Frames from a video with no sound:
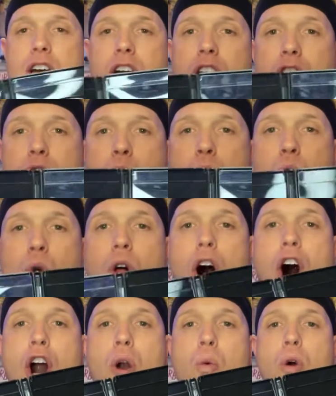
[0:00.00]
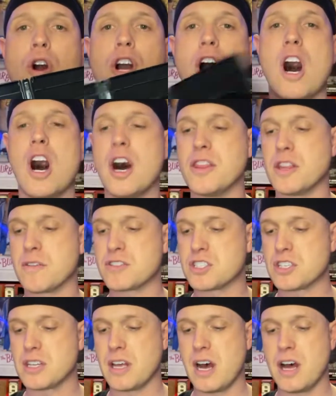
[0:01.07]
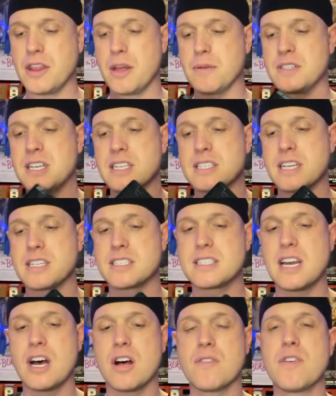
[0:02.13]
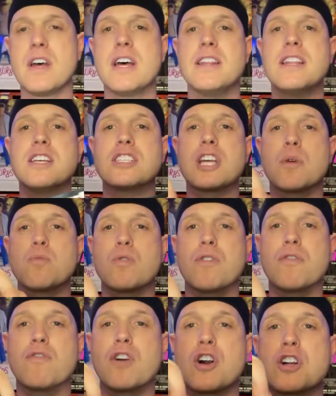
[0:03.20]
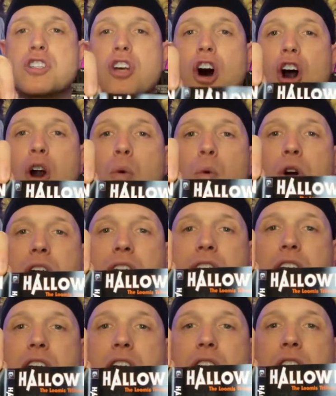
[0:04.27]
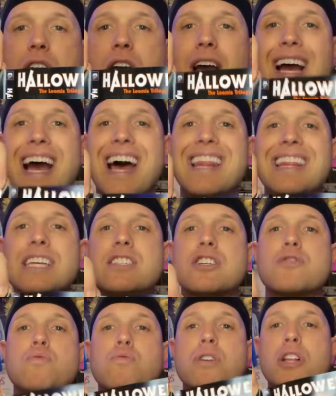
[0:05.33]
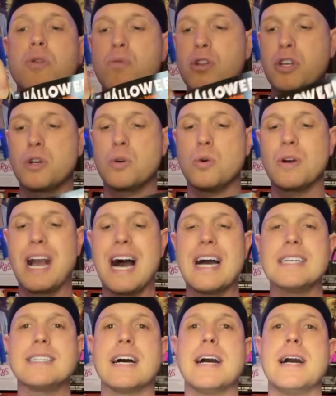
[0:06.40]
cool artwork on the disc itself. There's some reverse artwork here. This is really, really cool, guys.